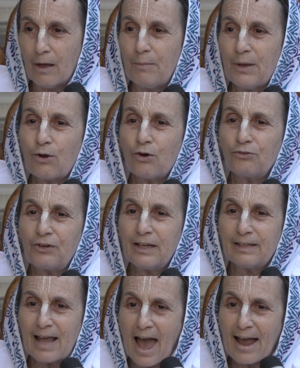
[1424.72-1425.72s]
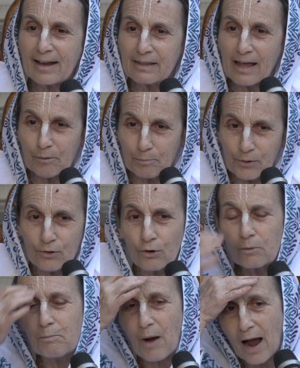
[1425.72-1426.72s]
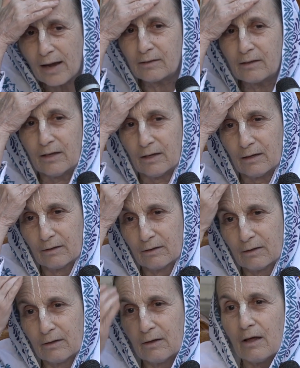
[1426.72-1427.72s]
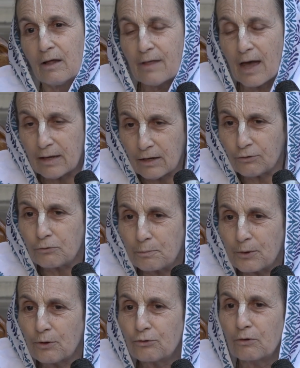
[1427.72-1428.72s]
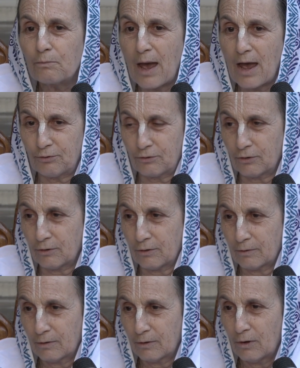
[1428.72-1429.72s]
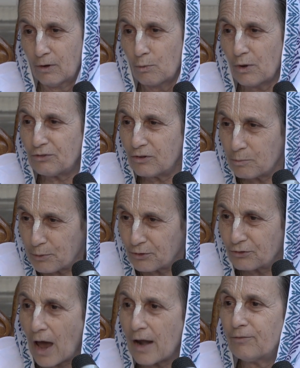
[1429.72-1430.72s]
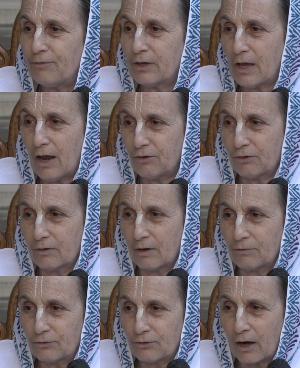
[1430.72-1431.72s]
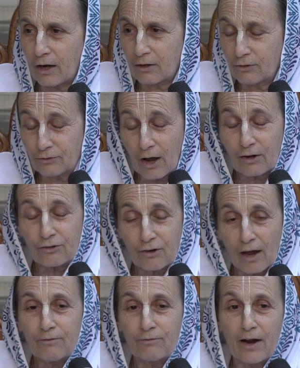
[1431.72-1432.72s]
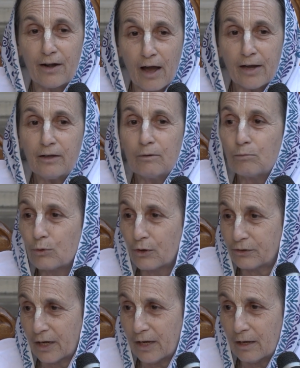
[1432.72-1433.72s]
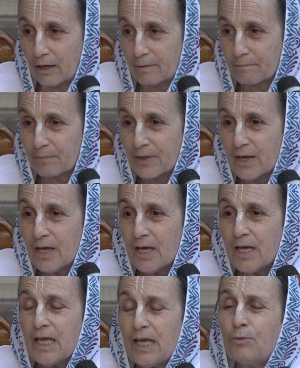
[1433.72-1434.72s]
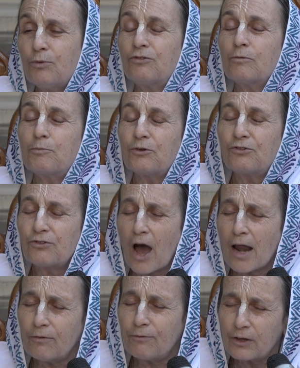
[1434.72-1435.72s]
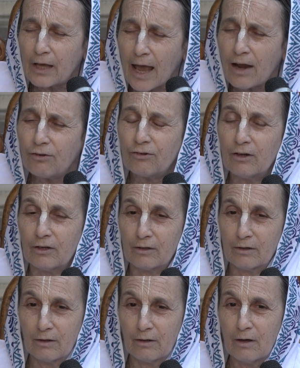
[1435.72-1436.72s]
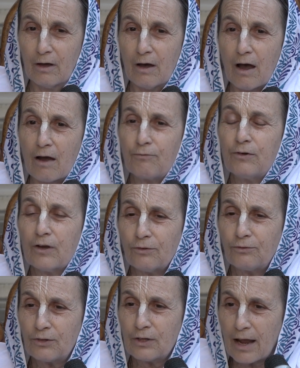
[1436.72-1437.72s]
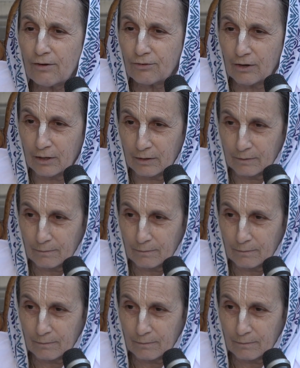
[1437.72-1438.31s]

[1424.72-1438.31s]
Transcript: because he lacked that pure bhakti that his spiritual master was the personification of, Sakshad Vairagya Murtaye. He was the personification of renunciation.